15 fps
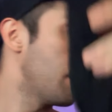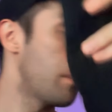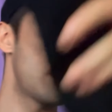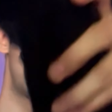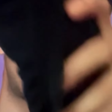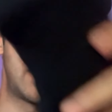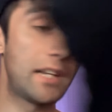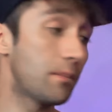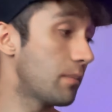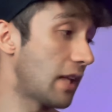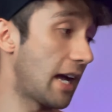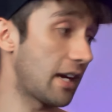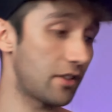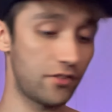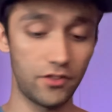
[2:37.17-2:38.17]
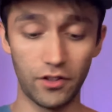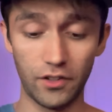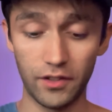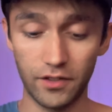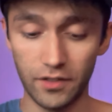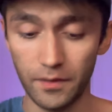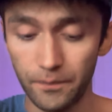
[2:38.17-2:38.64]
Plain black
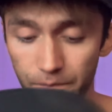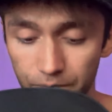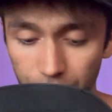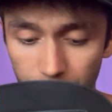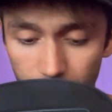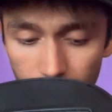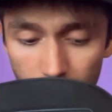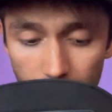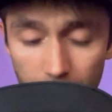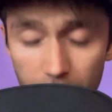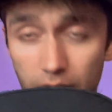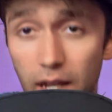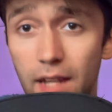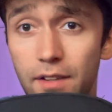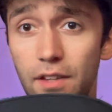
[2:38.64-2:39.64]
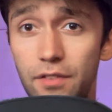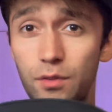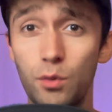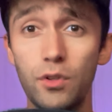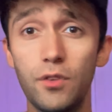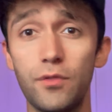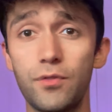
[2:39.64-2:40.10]
shirt and a
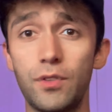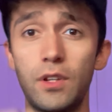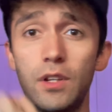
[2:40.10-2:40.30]
sort of